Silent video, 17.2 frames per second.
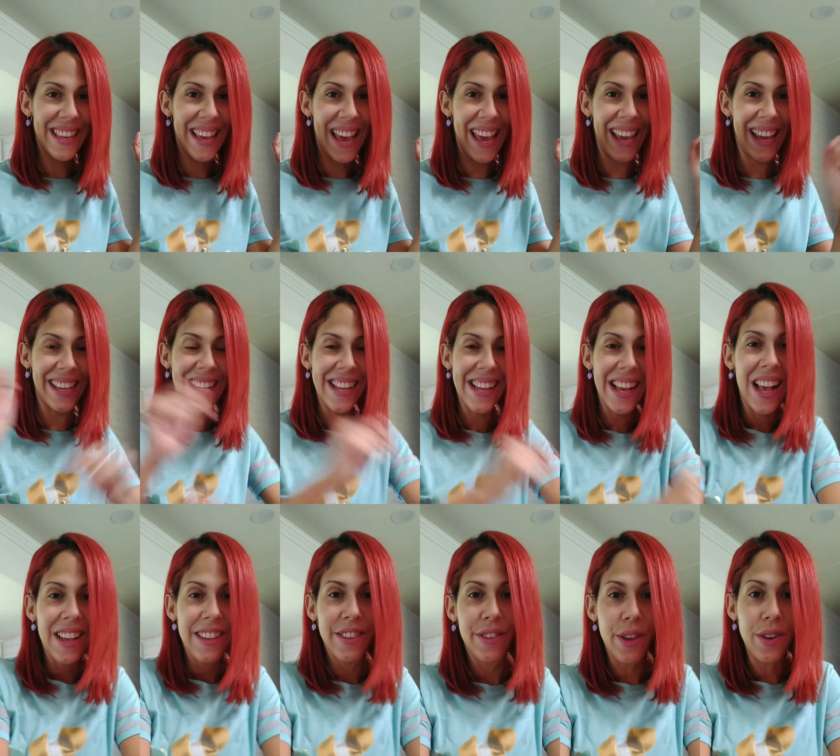Hey,
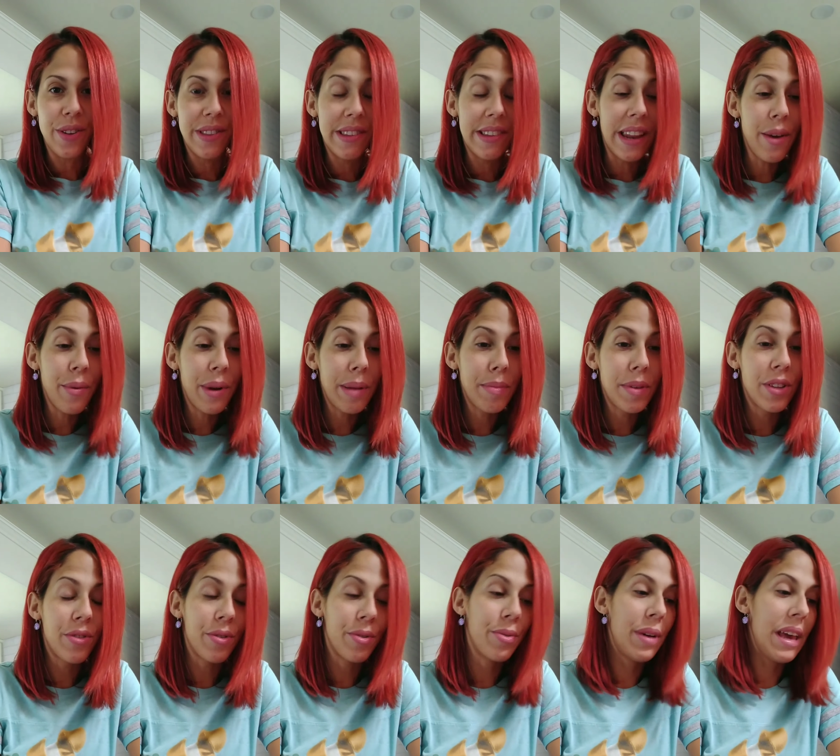so today what I'm going
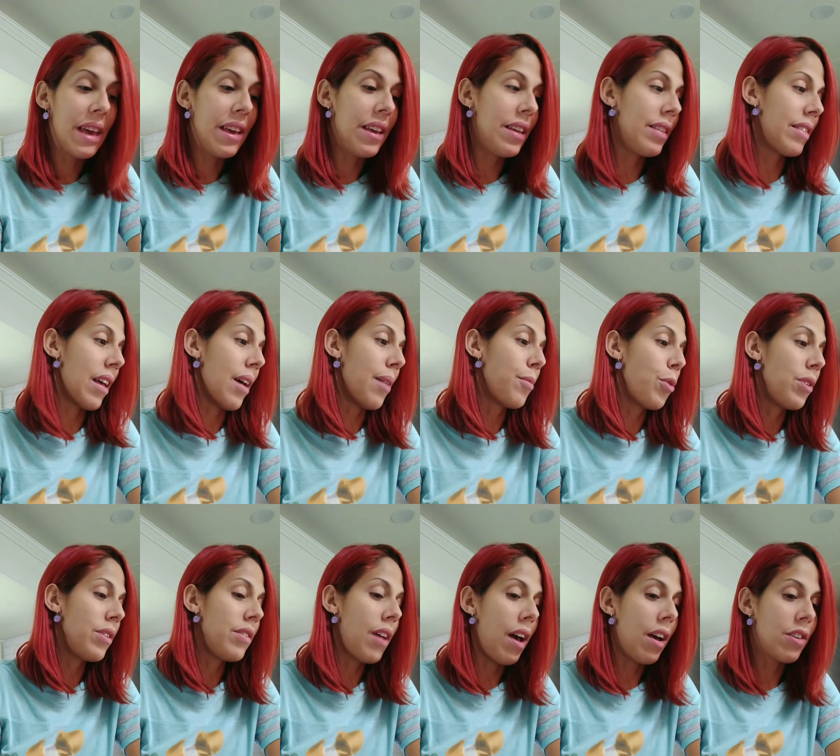to do is I'm
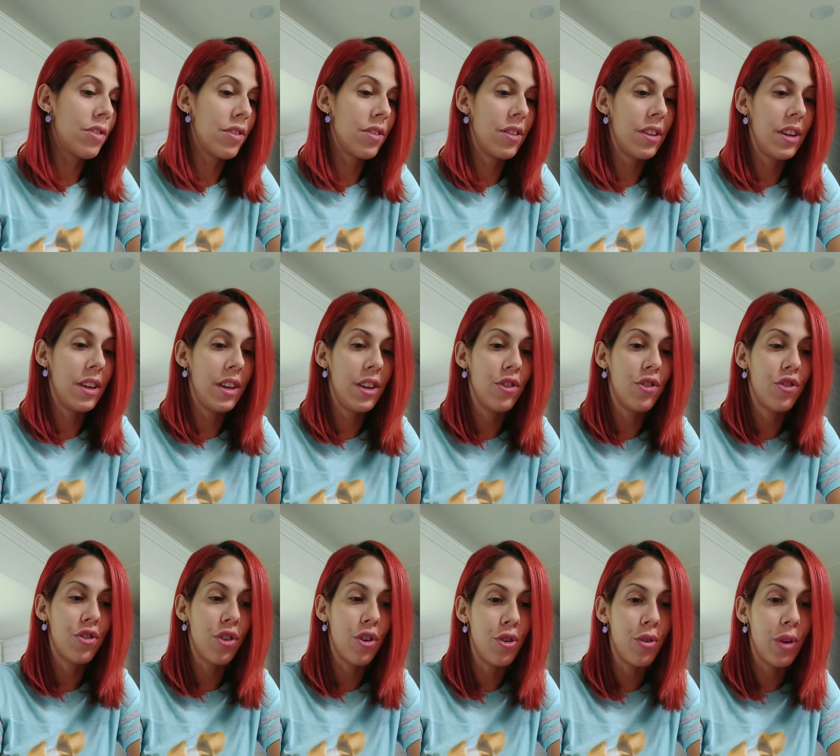going to actually
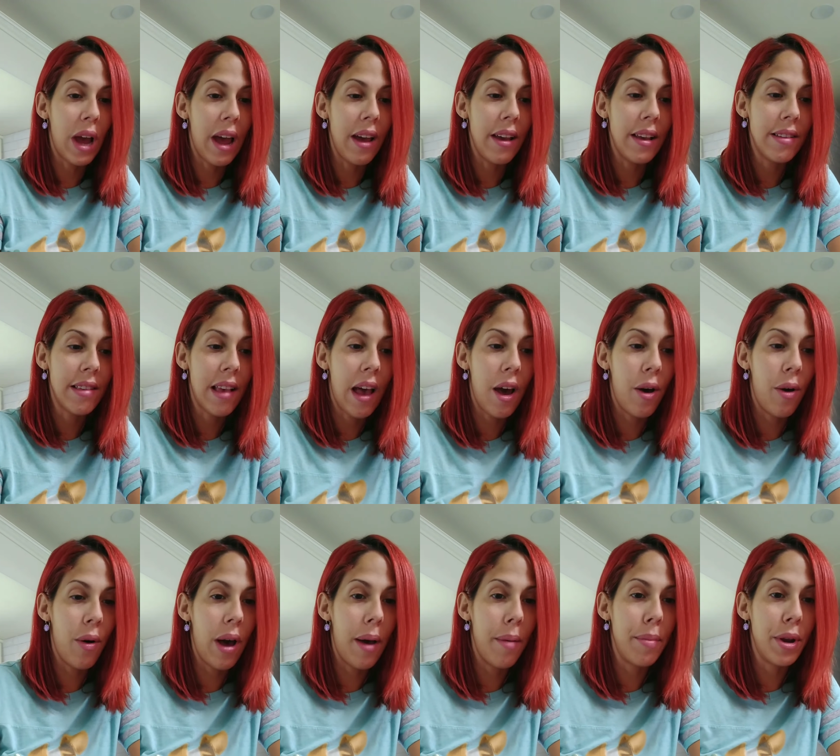show you guys
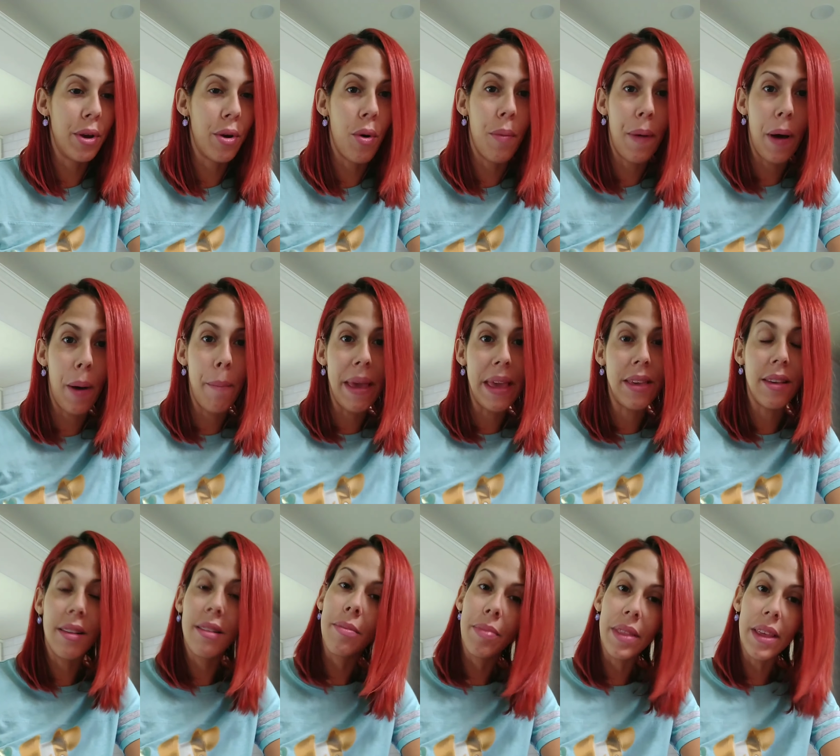how I'm going to go about
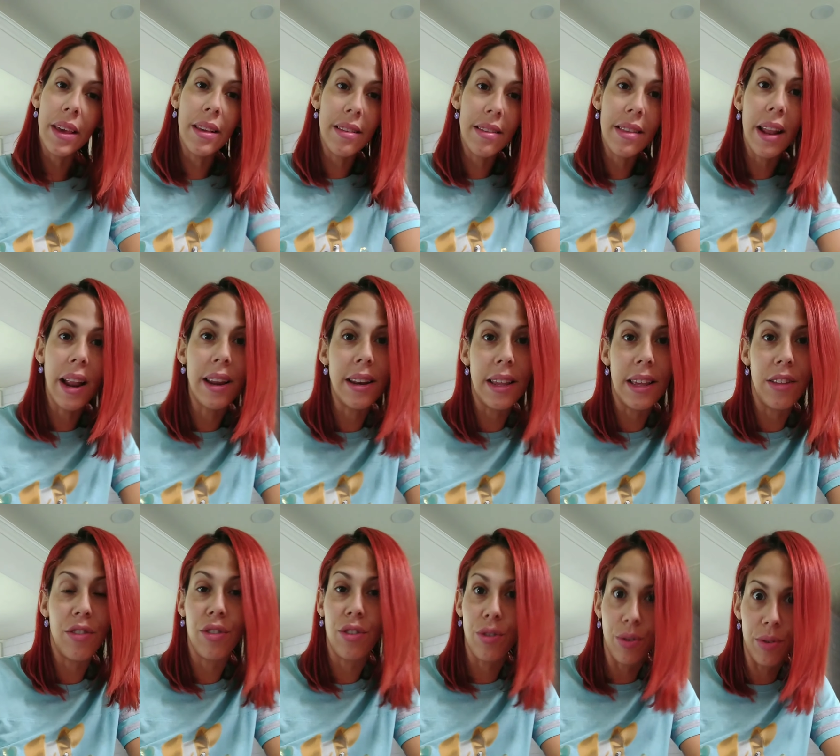making some things that I
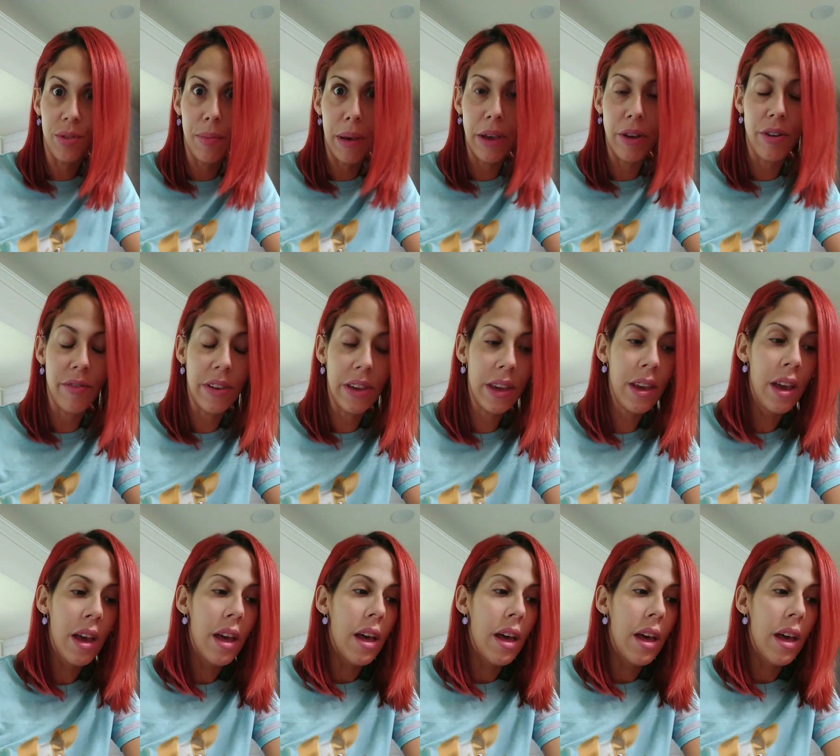need to use in my RV,